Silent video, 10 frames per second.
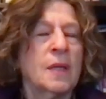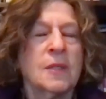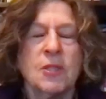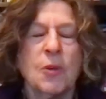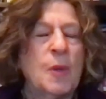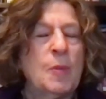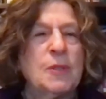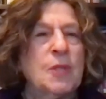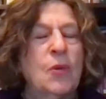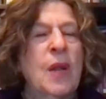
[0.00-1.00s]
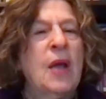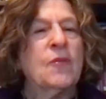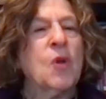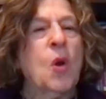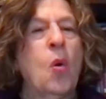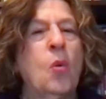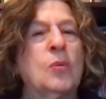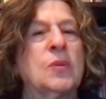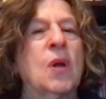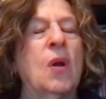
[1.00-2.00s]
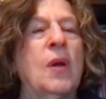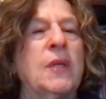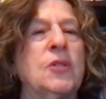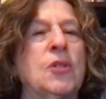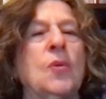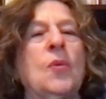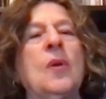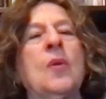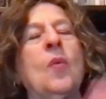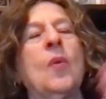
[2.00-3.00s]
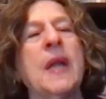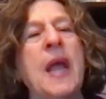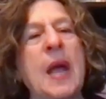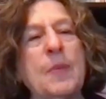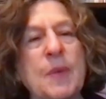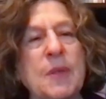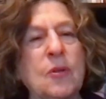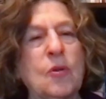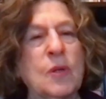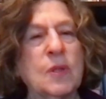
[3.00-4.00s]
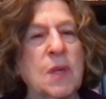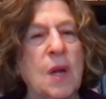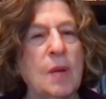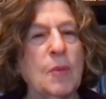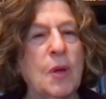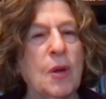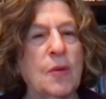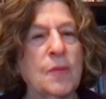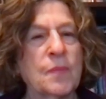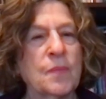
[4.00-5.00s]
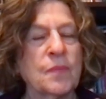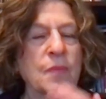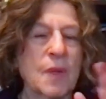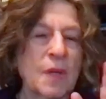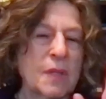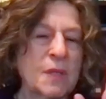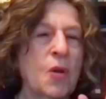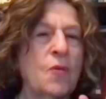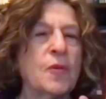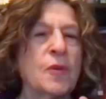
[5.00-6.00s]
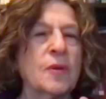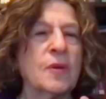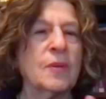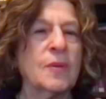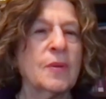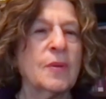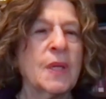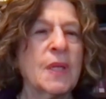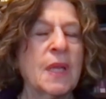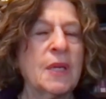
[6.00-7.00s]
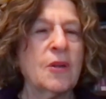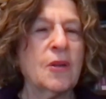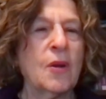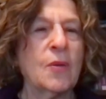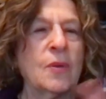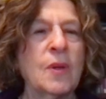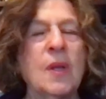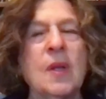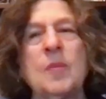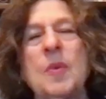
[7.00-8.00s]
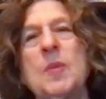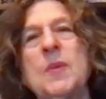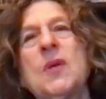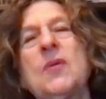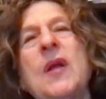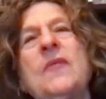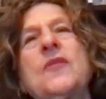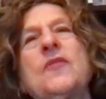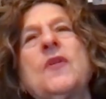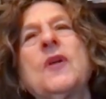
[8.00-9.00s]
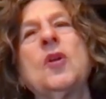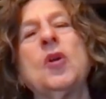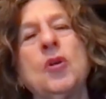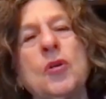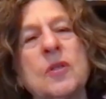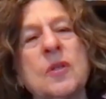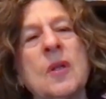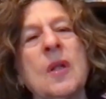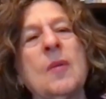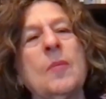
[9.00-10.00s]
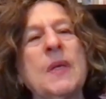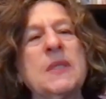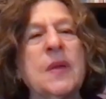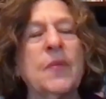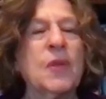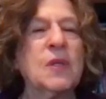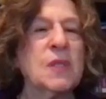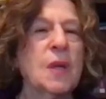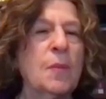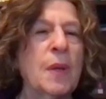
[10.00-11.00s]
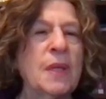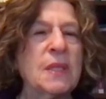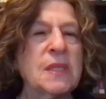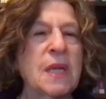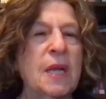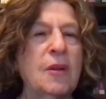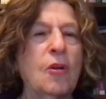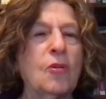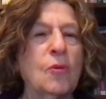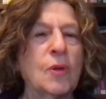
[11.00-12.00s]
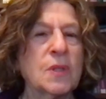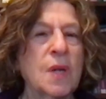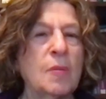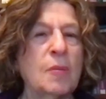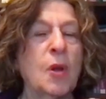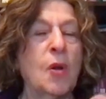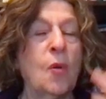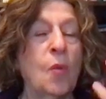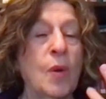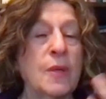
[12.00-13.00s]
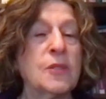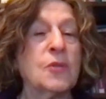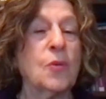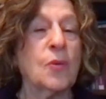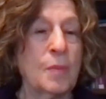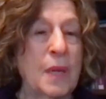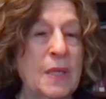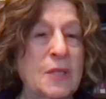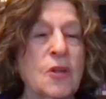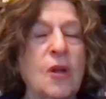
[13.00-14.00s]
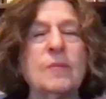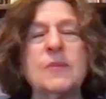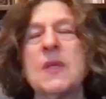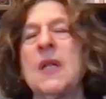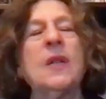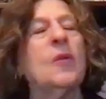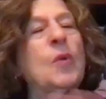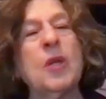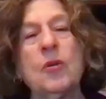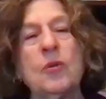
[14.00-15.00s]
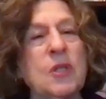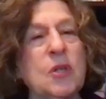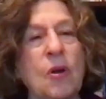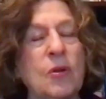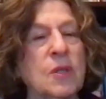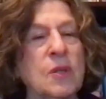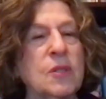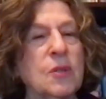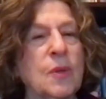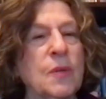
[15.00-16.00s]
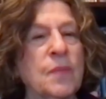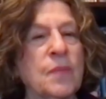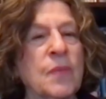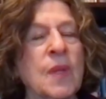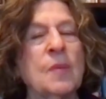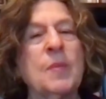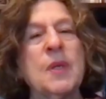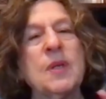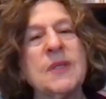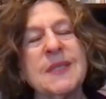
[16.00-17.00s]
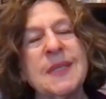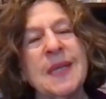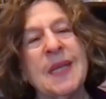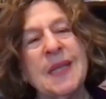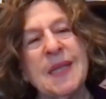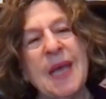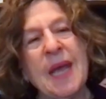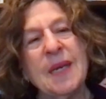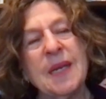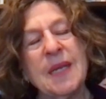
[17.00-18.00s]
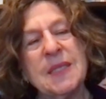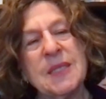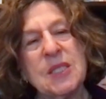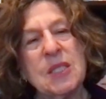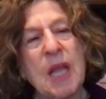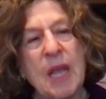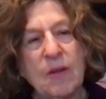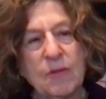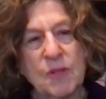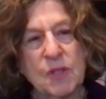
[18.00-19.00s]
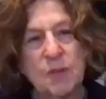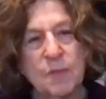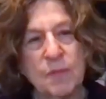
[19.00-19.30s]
So people don't have to hold on to what happened a long time ago. It's over. Can let it go. People don't have to feel hurt by something somebody said a long time ago, once or many times. We don't need to hold on to it because that enslaves.